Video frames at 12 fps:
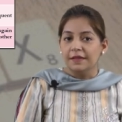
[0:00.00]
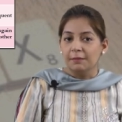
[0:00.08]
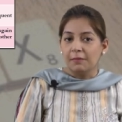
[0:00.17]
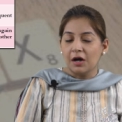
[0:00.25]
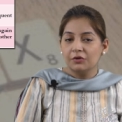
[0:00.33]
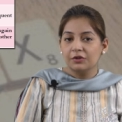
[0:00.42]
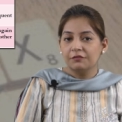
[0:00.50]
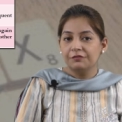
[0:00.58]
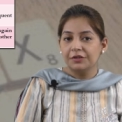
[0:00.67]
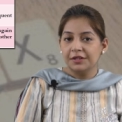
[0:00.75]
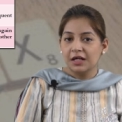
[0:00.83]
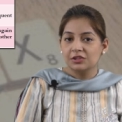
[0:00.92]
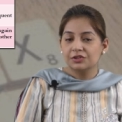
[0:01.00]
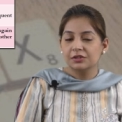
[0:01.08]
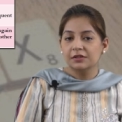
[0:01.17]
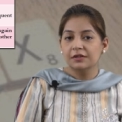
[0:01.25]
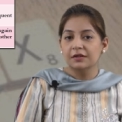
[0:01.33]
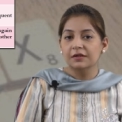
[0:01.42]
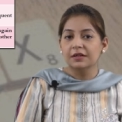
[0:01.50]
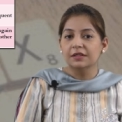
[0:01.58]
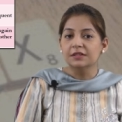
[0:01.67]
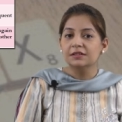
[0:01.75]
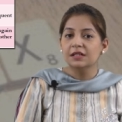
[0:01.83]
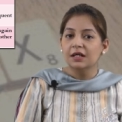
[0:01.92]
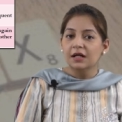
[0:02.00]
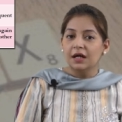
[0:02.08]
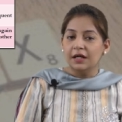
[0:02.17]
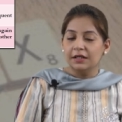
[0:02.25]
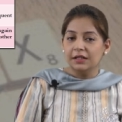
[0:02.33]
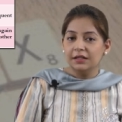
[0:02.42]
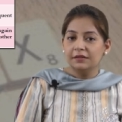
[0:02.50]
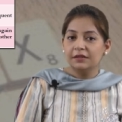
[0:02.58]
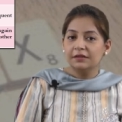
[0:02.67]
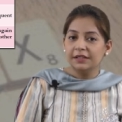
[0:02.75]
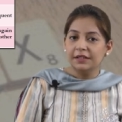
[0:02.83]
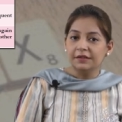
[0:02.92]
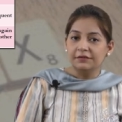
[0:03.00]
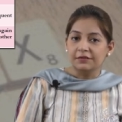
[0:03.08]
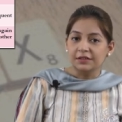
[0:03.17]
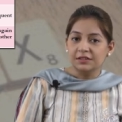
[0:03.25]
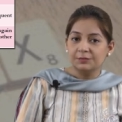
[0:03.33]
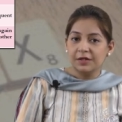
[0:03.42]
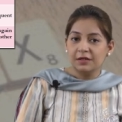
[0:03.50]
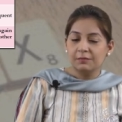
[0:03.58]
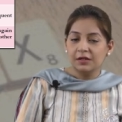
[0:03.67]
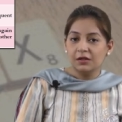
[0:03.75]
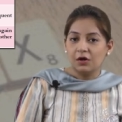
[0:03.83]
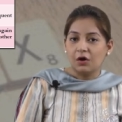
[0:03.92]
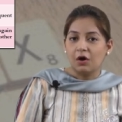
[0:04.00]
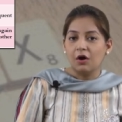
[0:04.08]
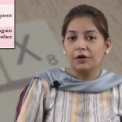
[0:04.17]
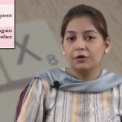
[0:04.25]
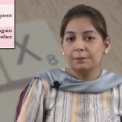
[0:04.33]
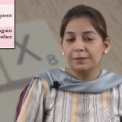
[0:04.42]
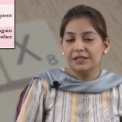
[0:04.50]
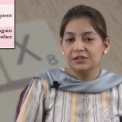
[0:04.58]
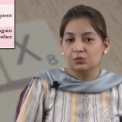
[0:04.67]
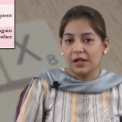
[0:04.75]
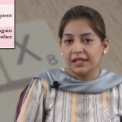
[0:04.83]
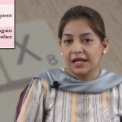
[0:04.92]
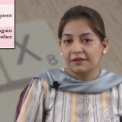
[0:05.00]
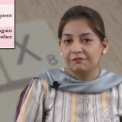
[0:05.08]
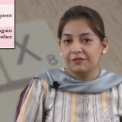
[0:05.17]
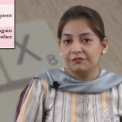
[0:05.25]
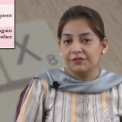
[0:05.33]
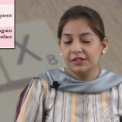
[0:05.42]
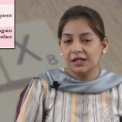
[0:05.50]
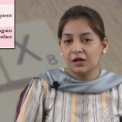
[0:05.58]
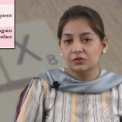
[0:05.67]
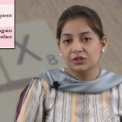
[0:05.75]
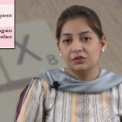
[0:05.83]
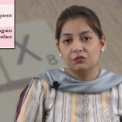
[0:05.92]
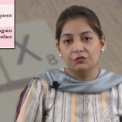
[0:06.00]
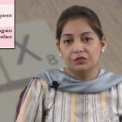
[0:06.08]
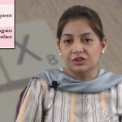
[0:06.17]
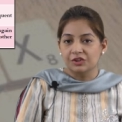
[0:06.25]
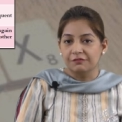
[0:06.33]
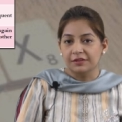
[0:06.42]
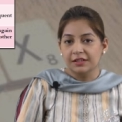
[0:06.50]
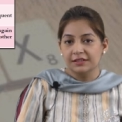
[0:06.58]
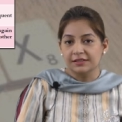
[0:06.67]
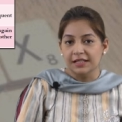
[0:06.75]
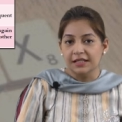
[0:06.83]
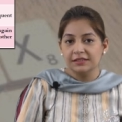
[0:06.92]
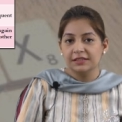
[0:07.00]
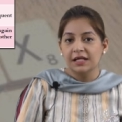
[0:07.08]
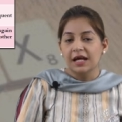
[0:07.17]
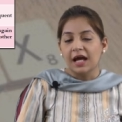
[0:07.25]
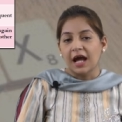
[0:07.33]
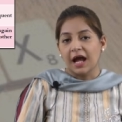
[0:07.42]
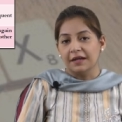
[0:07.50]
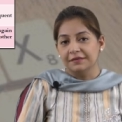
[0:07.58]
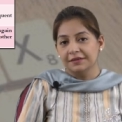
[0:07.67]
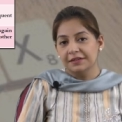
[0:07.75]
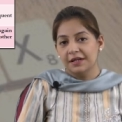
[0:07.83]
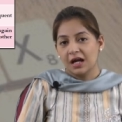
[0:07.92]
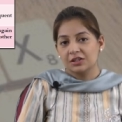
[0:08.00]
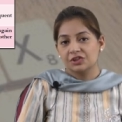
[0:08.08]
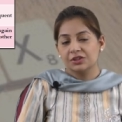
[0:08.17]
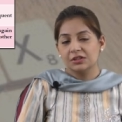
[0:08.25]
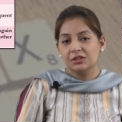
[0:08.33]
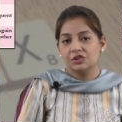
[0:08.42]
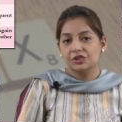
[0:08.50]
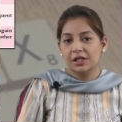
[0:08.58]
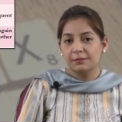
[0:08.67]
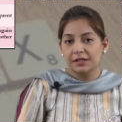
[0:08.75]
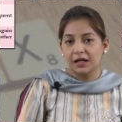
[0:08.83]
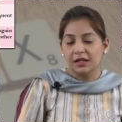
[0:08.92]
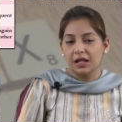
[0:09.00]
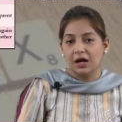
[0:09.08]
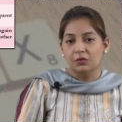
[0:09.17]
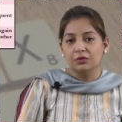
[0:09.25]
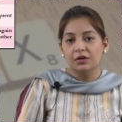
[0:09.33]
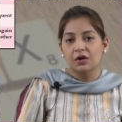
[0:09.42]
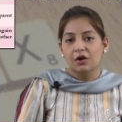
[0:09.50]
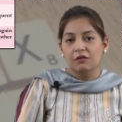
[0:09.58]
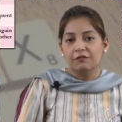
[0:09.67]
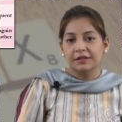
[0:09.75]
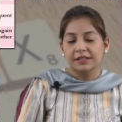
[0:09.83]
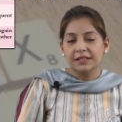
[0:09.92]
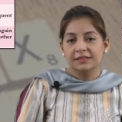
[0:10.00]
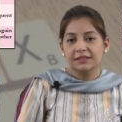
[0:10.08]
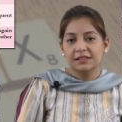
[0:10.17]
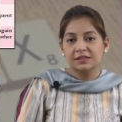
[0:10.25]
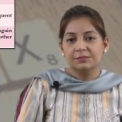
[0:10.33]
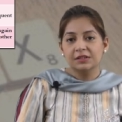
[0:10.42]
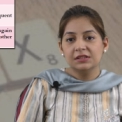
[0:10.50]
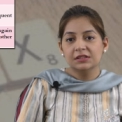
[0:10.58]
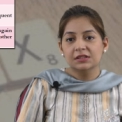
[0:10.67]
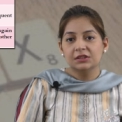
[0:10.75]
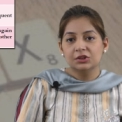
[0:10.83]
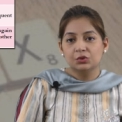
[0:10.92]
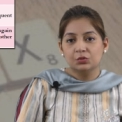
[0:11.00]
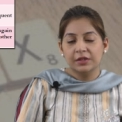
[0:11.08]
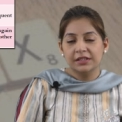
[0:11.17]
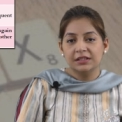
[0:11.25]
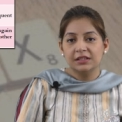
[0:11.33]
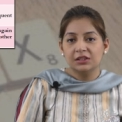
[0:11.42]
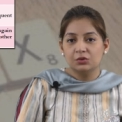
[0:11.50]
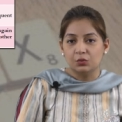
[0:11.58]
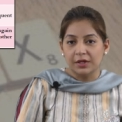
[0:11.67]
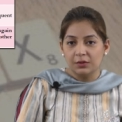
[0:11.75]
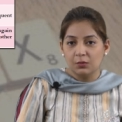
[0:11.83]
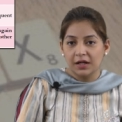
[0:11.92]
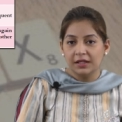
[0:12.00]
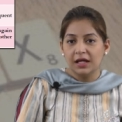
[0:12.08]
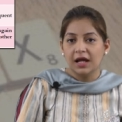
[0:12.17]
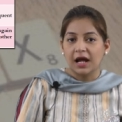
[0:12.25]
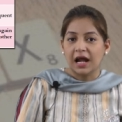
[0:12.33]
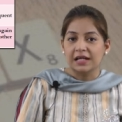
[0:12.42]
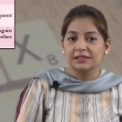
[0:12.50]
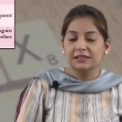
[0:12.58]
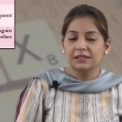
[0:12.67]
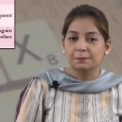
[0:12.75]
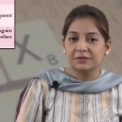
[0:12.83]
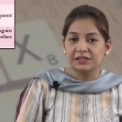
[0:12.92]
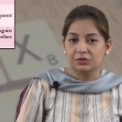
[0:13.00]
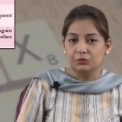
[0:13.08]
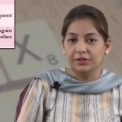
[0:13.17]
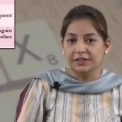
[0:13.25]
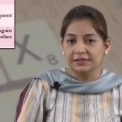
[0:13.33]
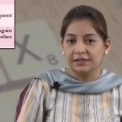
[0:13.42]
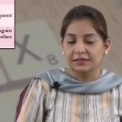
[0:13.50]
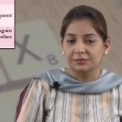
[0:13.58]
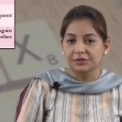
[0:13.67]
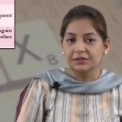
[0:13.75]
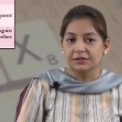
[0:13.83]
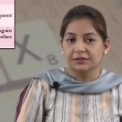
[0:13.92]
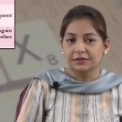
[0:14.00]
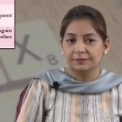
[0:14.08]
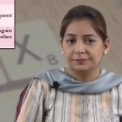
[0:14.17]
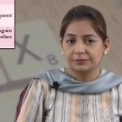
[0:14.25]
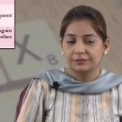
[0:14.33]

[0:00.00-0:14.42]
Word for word: The amount of deduction here is either the interest payable or rupees 1,50,000 whichever is less and the deduction shall be allowed for the assessment year 2021 and subsequent assessment years.